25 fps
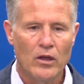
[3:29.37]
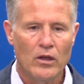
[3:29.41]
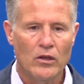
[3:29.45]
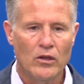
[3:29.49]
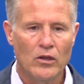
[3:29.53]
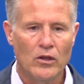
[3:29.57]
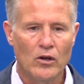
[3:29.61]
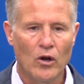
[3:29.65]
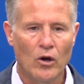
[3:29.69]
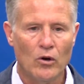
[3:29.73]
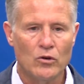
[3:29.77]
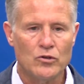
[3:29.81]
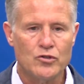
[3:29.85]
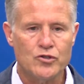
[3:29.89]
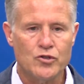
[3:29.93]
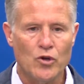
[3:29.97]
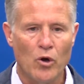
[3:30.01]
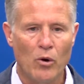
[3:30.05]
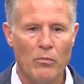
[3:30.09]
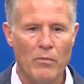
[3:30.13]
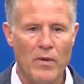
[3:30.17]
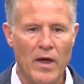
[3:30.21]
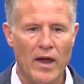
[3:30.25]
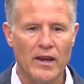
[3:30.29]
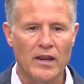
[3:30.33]
You know,
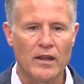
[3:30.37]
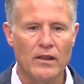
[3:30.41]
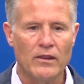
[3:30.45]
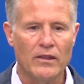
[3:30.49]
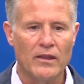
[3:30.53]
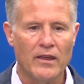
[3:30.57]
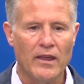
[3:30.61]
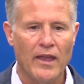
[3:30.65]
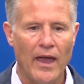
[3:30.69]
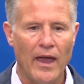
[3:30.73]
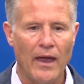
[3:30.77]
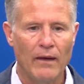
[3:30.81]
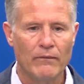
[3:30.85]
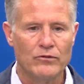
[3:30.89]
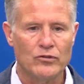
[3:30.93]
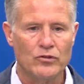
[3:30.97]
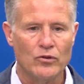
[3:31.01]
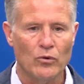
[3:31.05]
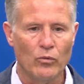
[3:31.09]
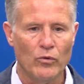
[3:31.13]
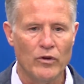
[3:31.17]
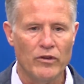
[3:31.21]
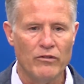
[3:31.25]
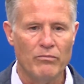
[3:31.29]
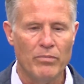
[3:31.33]
so many of the games
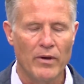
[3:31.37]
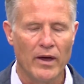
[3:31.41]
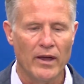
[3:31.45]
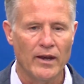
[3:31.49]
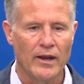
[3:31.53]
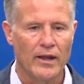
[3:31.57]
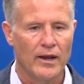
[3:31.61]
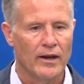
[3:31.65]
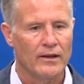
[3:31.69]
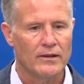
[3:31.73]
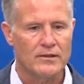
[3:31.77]
that we've been in,